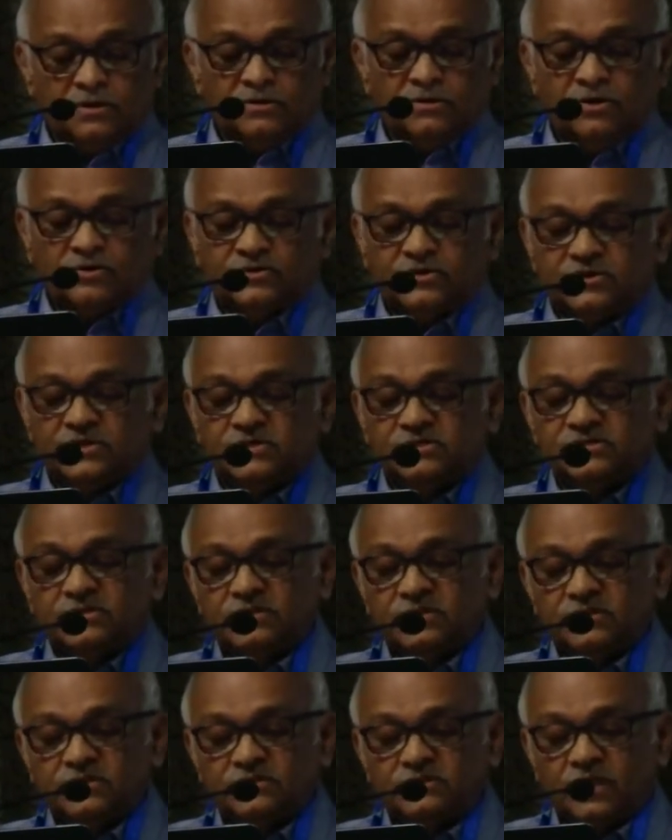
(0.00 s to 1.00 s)
Daughters,
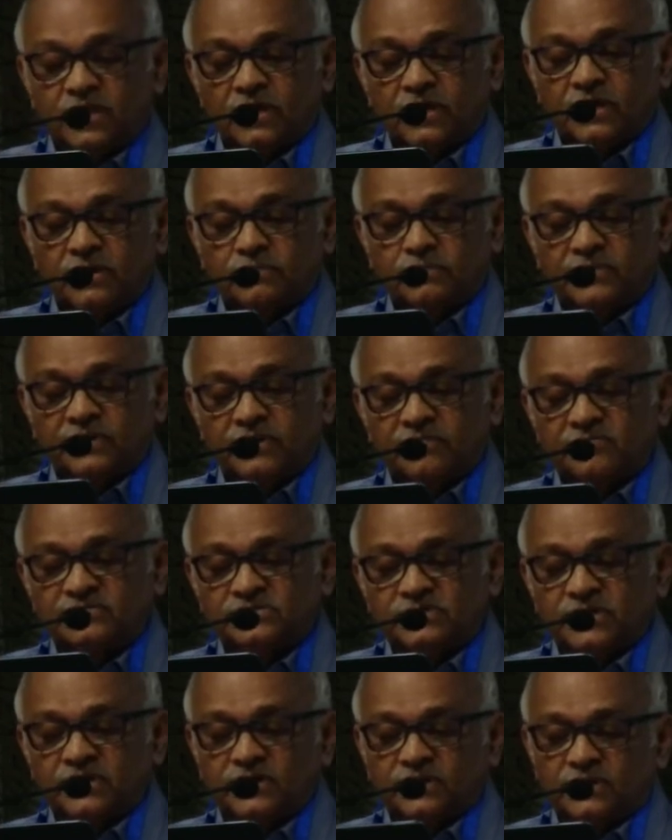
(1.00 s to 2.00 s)
Thankam
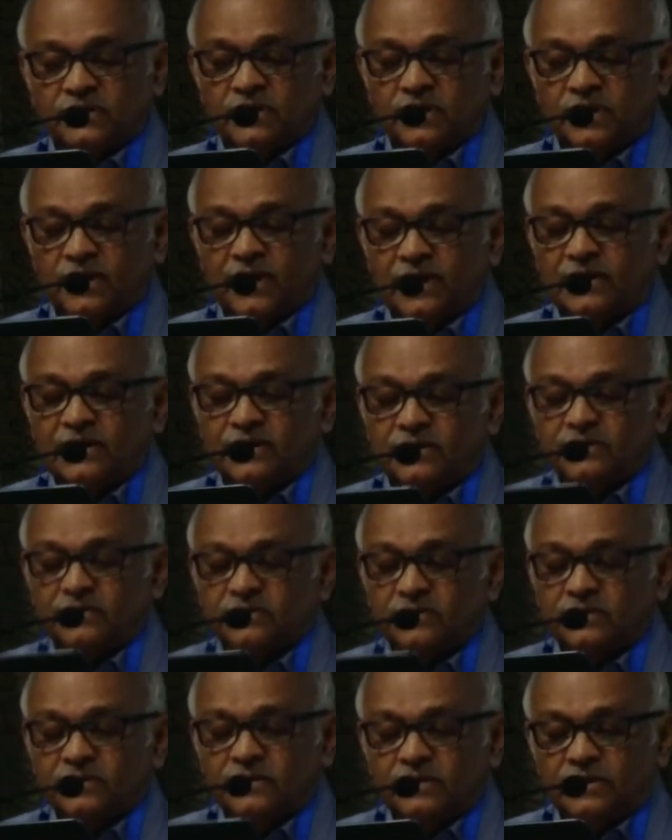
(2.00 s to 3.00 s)
Trivishankar,
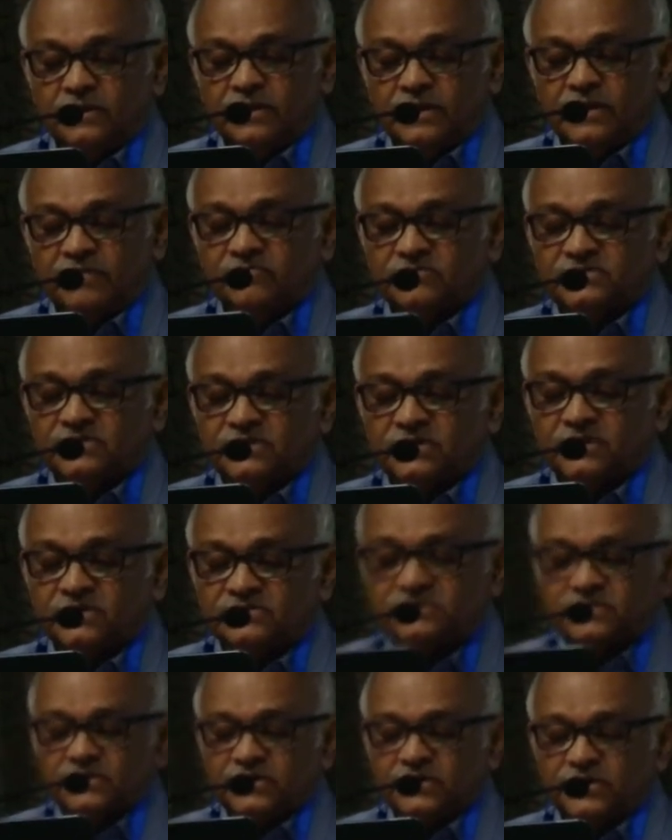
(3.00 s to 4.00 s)
Calicut. Trivishankar
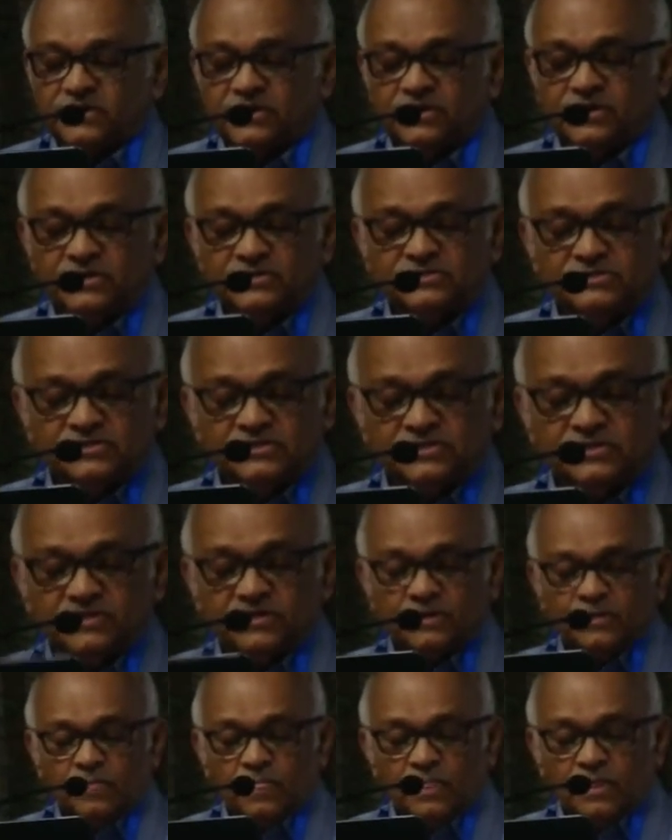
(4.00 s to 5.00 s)
is a retired
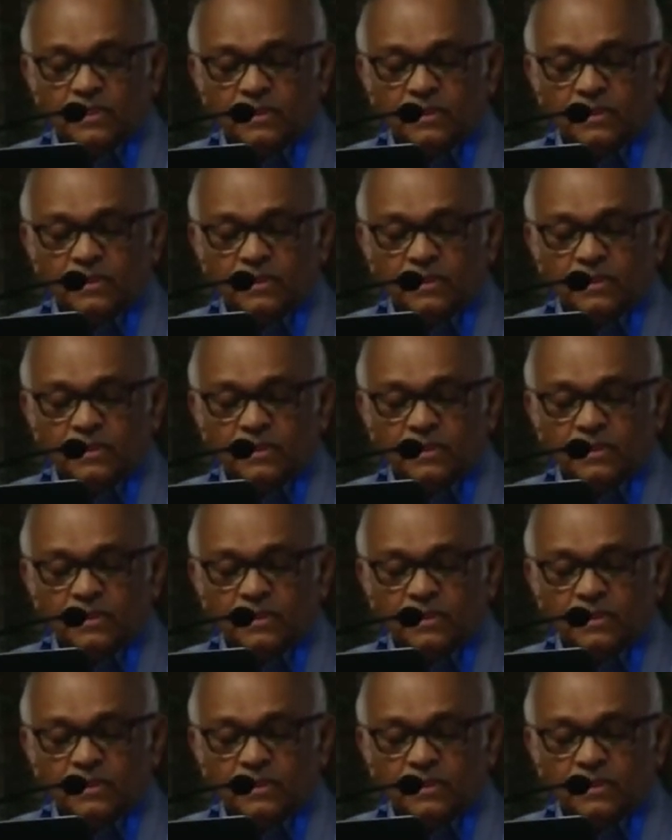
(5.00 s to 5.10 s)
engineer.